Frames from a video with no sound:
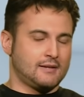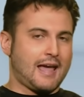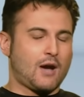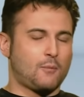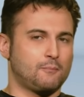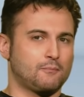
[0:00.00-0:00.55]

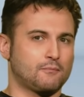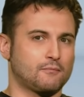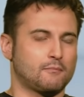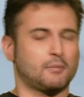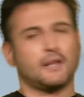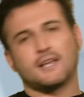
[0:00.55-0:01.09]
Now,
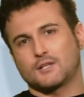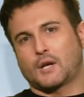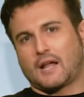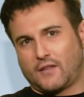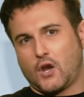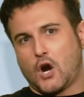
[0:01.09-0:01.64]
please
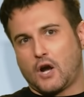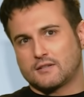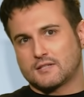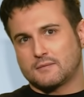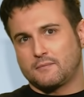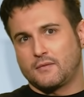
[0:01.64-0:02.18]
look at the
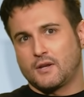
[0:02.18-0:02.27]
odds.